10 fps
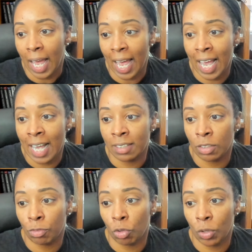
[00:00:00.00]
at
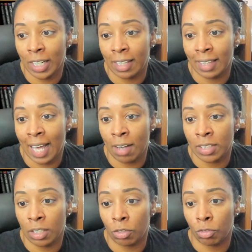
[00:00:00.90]

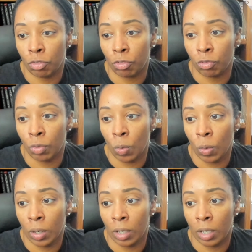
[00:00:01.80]

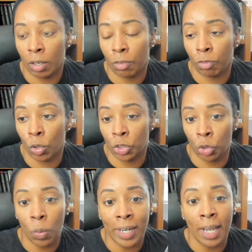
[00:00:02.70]

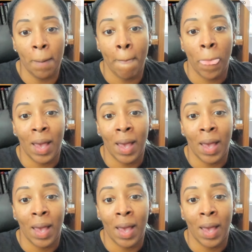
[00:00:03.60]
40,420,